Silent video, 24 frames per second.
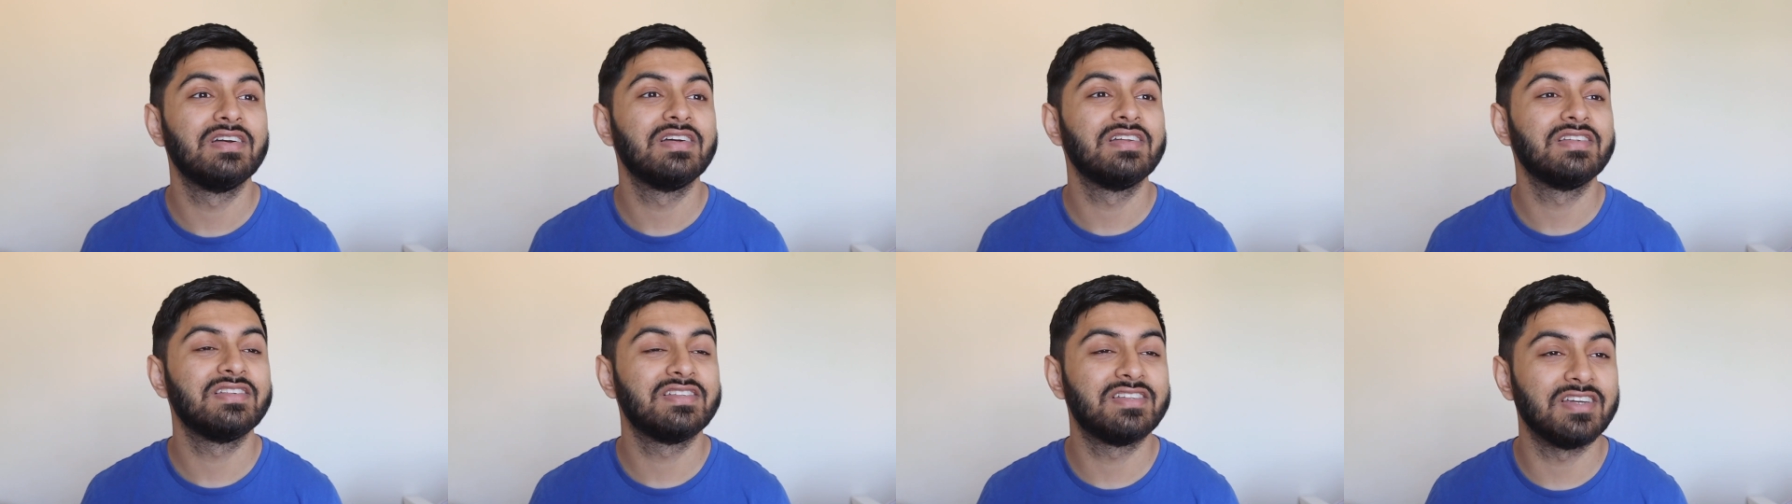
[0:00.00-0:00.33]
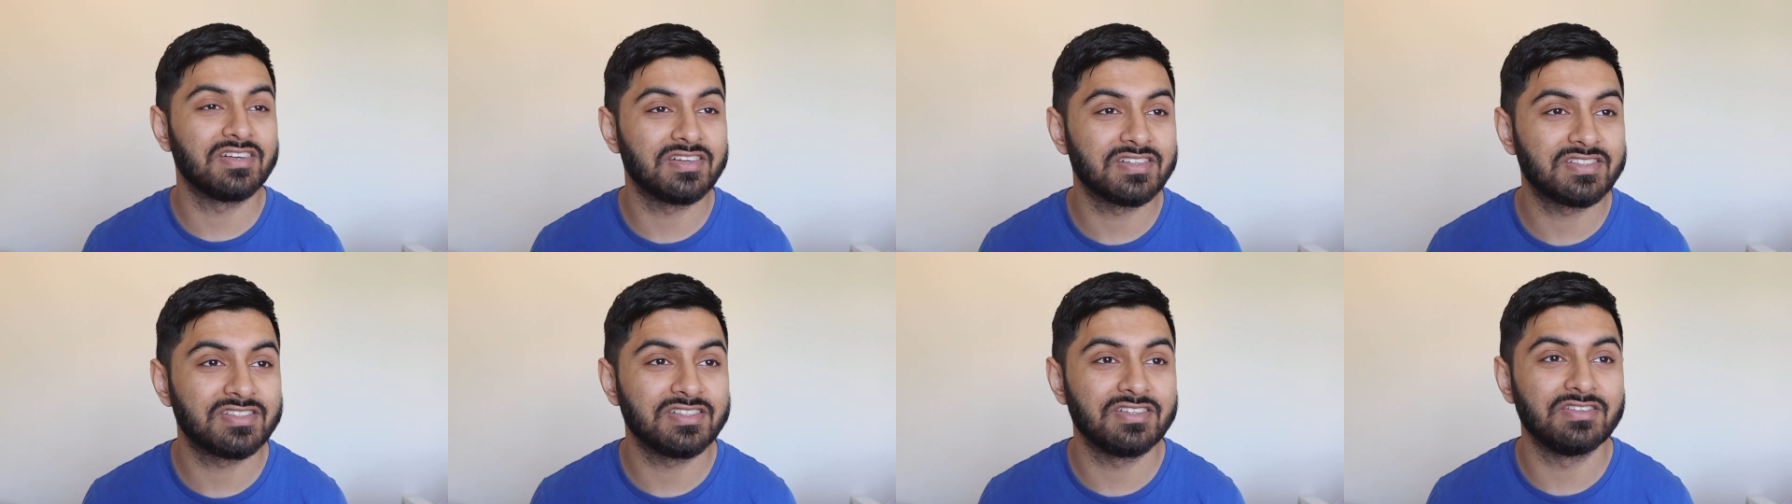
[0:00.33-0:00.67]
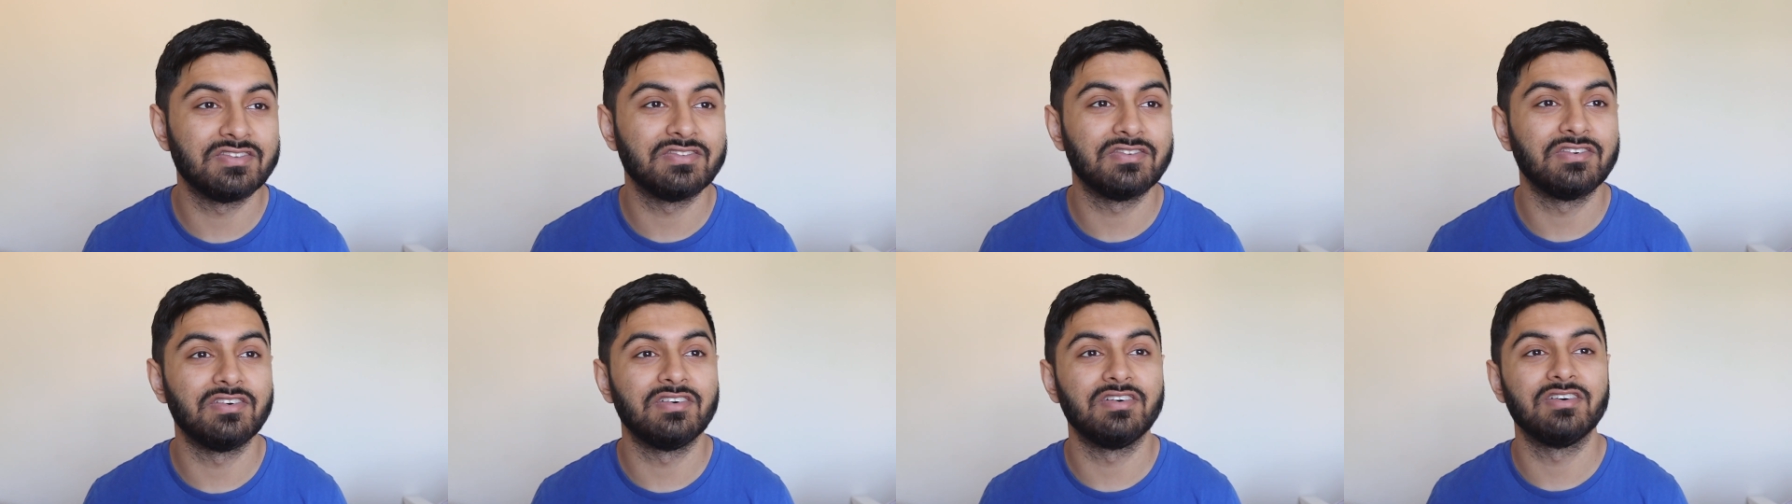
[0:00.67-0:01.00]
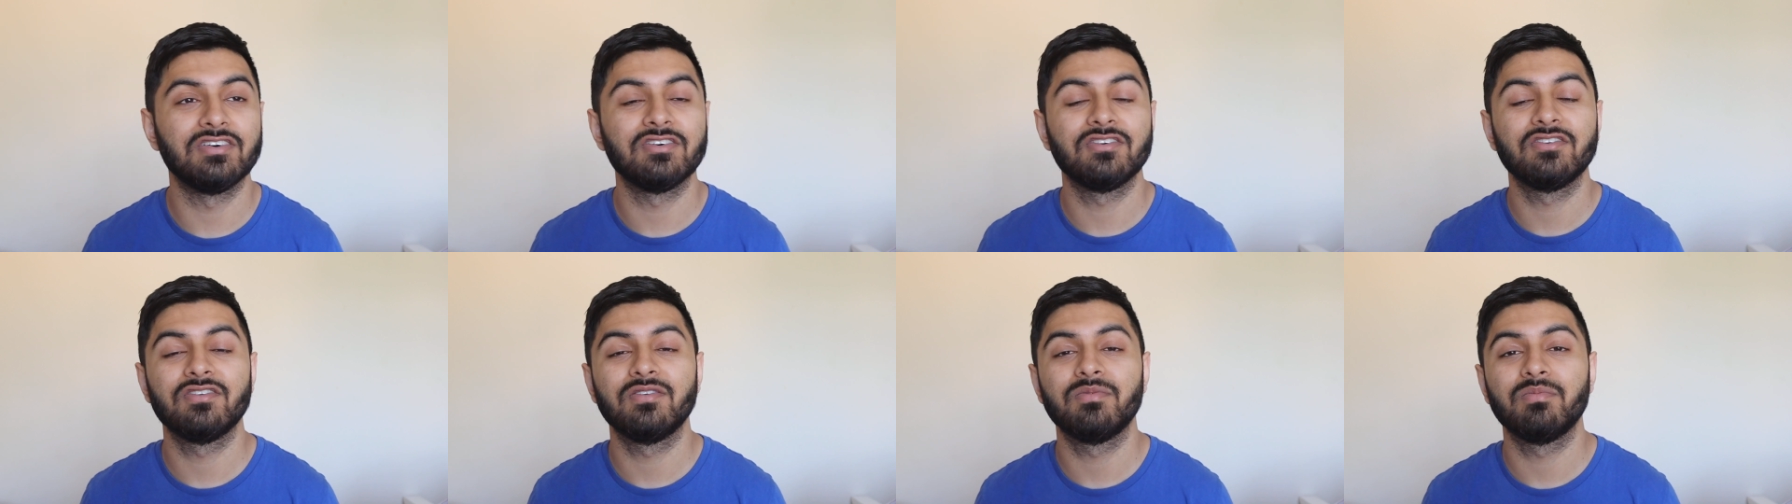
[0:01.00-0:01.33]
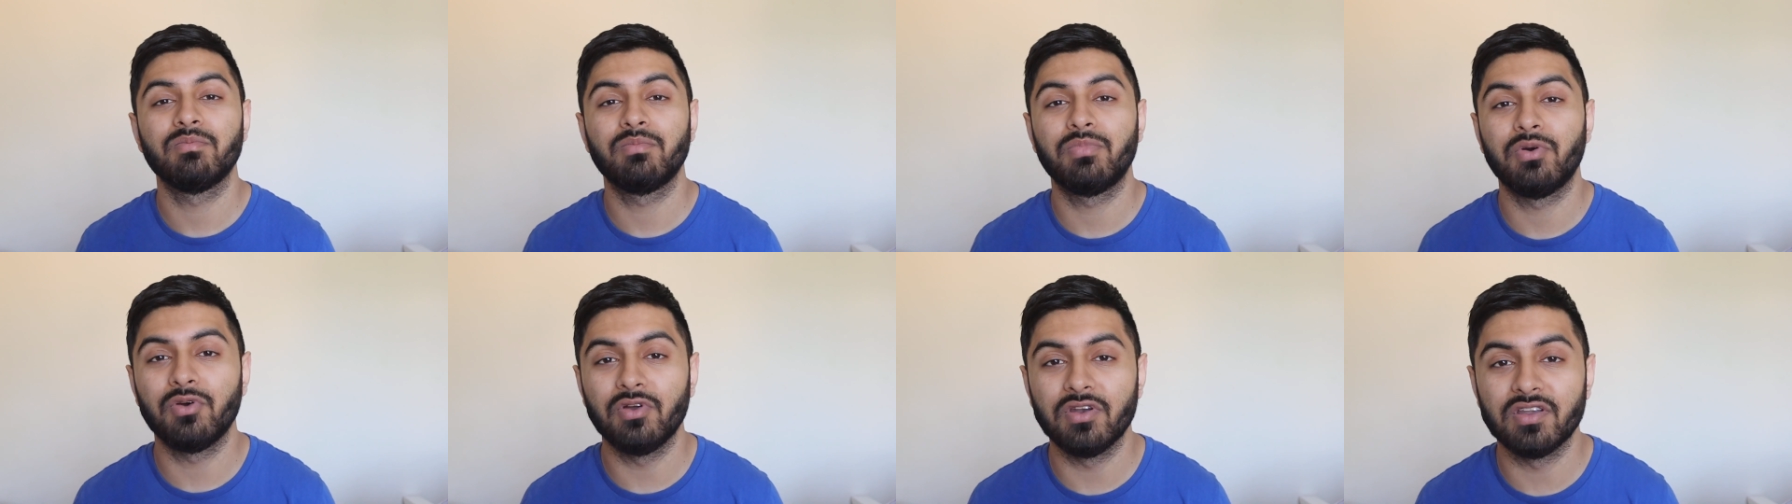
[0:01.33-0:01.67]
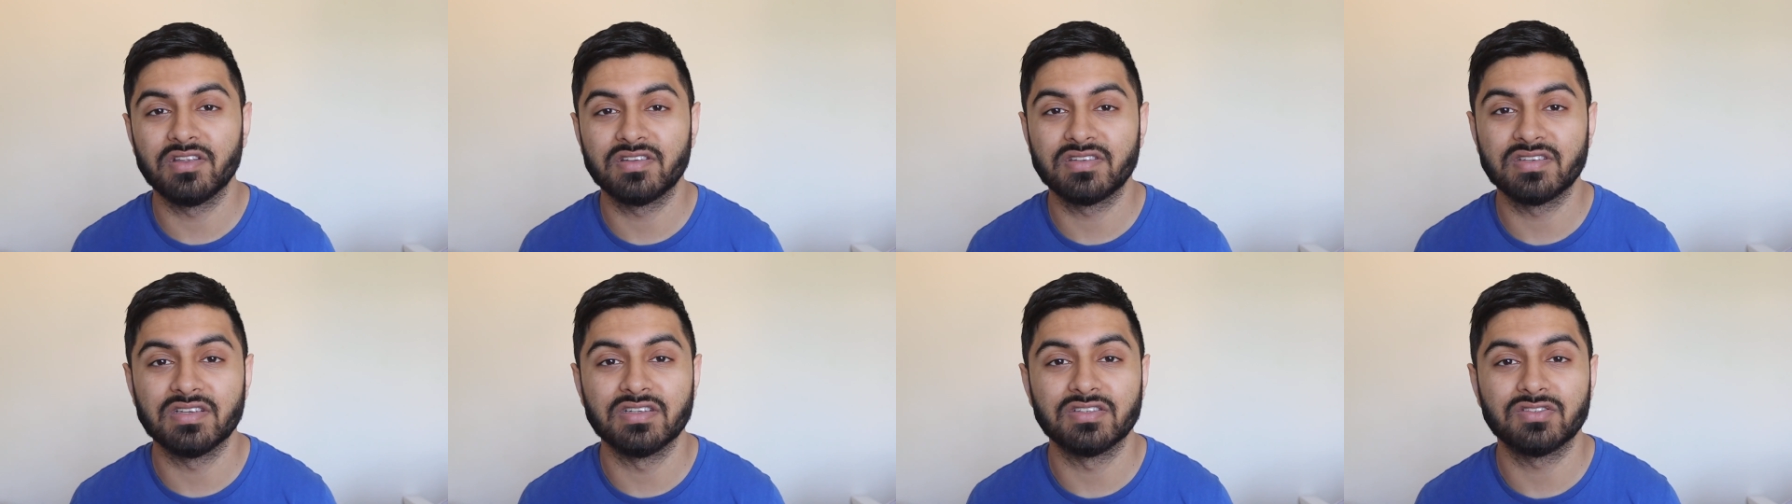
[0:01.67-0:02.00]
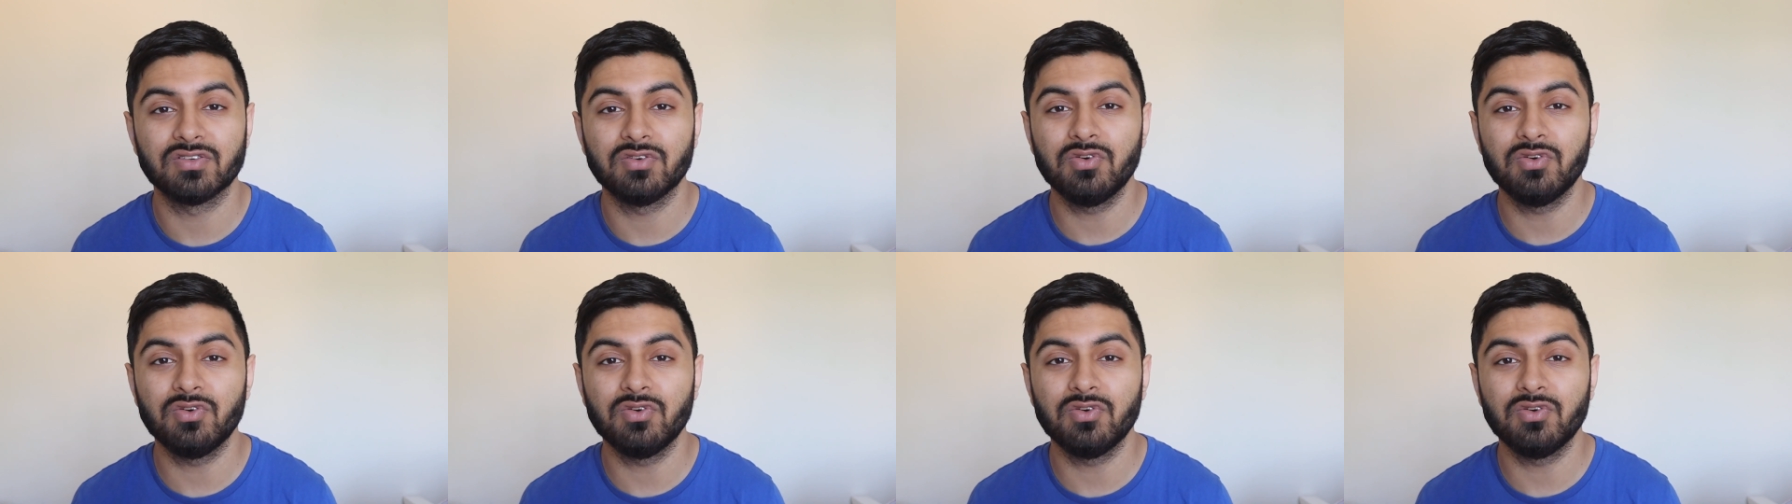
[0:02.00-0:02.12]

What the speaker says: Thiago Silva, Pulisic.